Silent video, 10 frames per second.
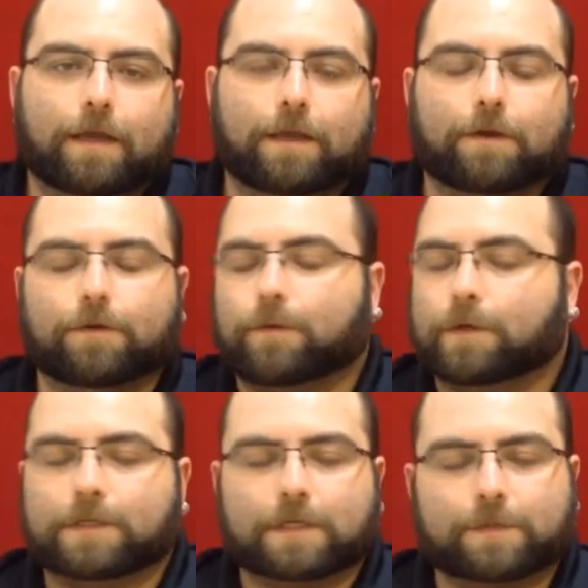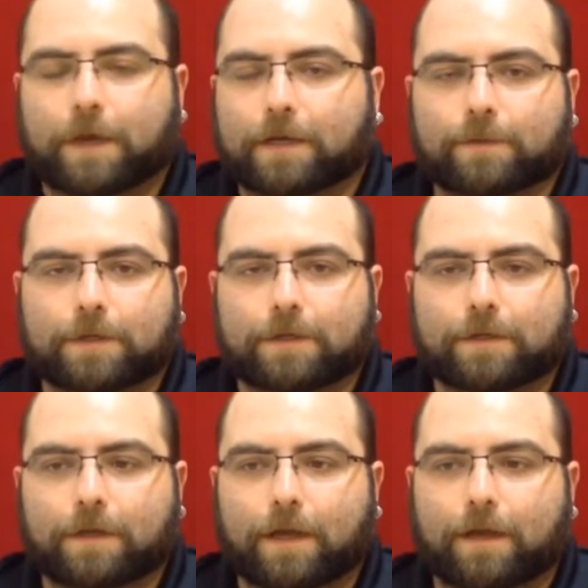you don't know what to expect when
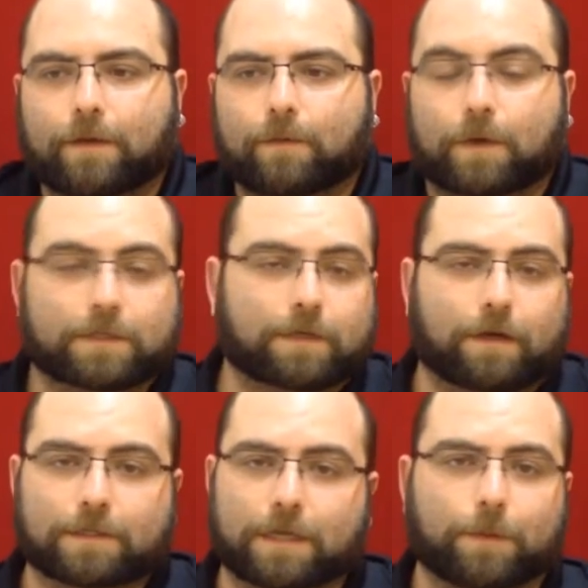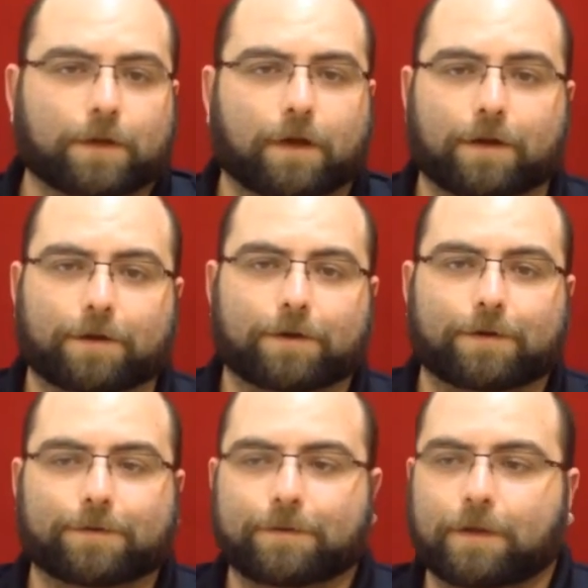uh, what song's coming on
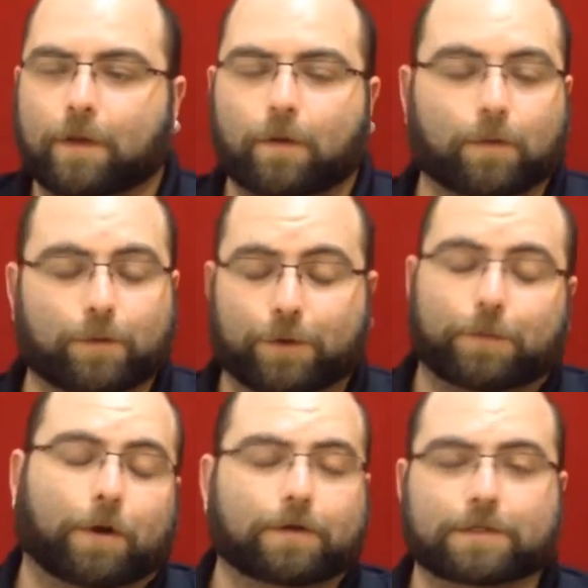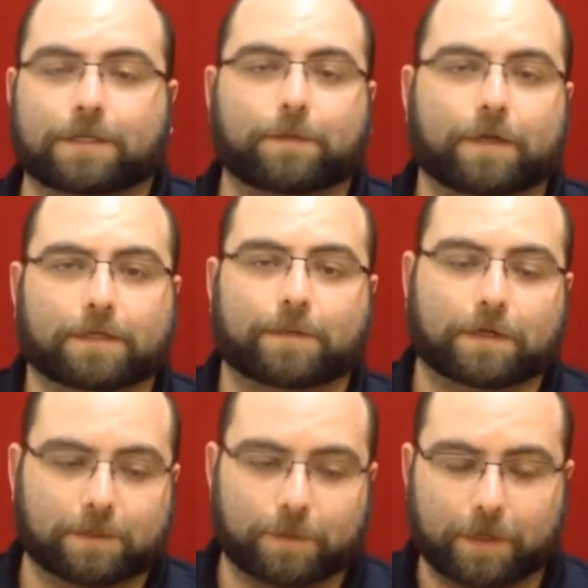or who your partner's going to be,
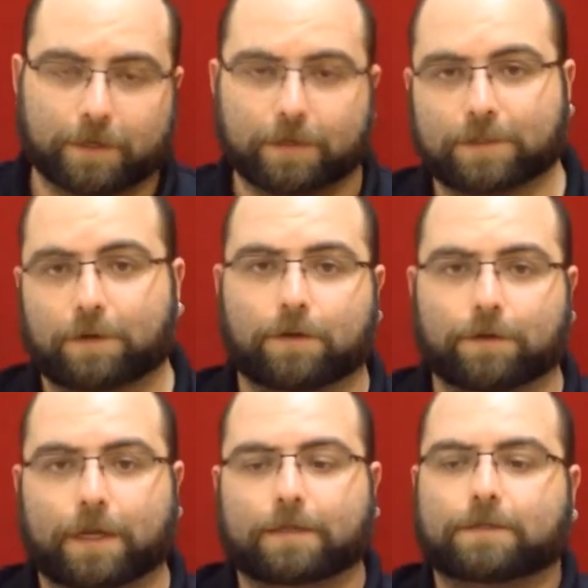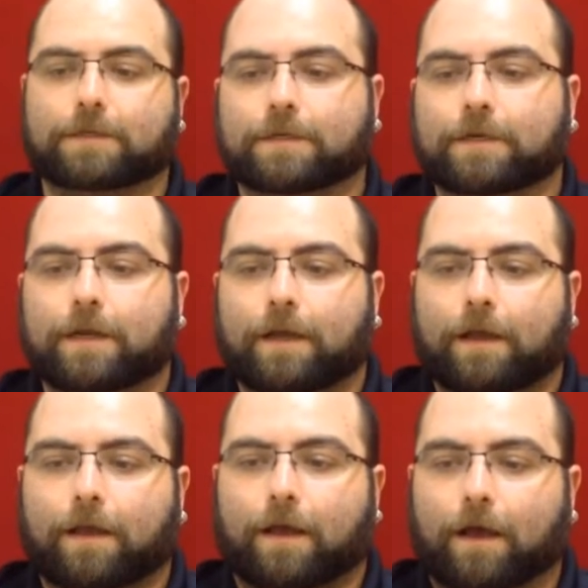especially being a solo dancer.
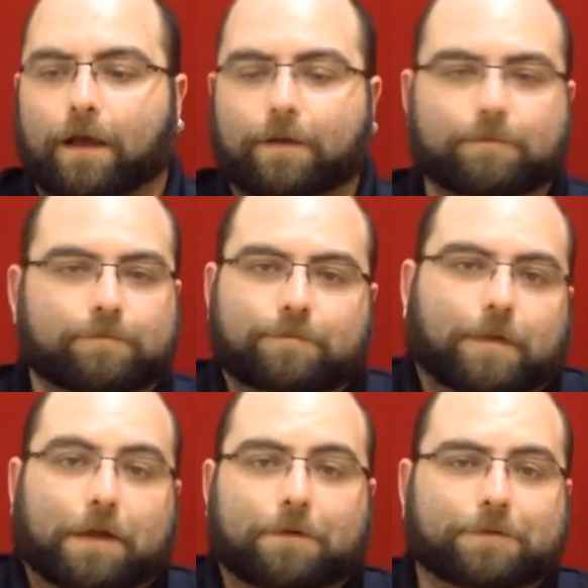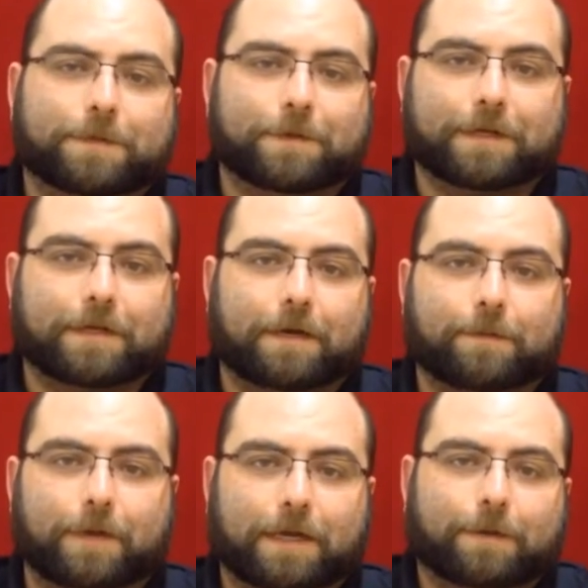Uh, I don't typically
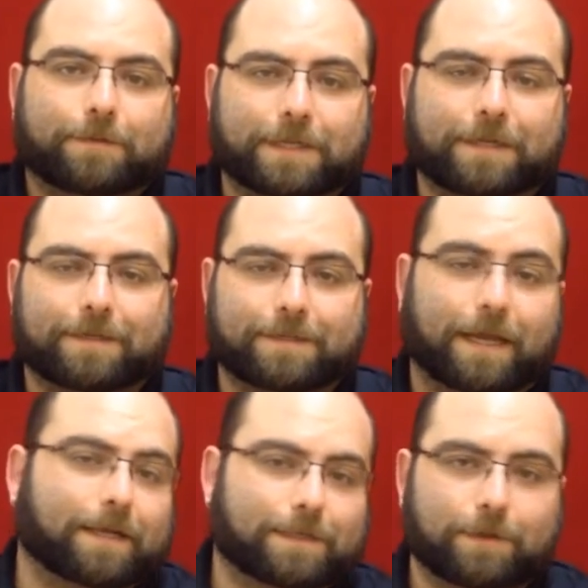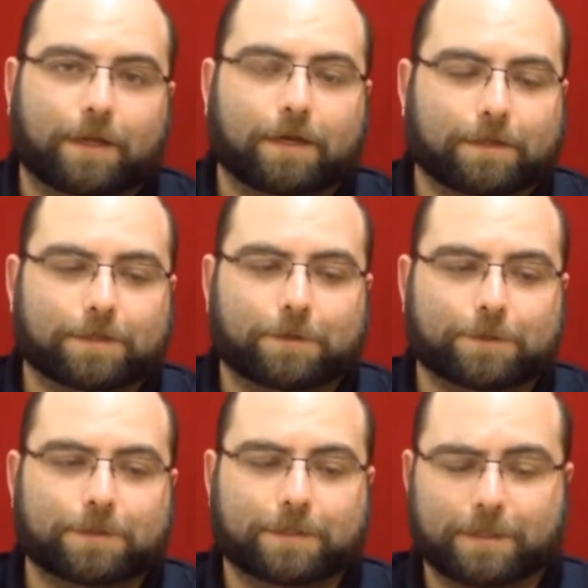come. I come stag to a lot of the
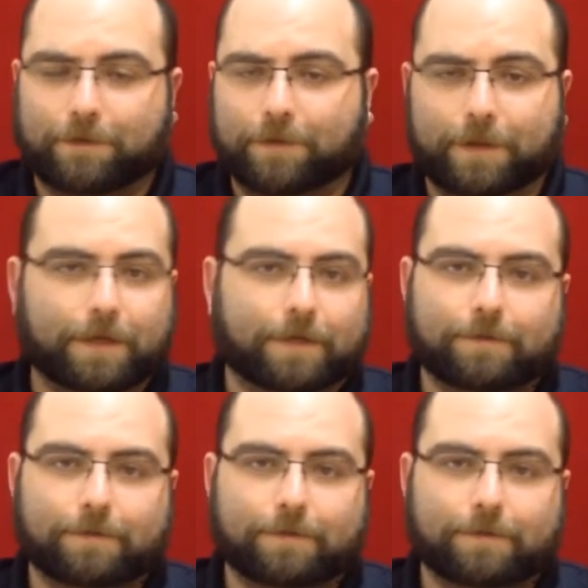socials and everything, and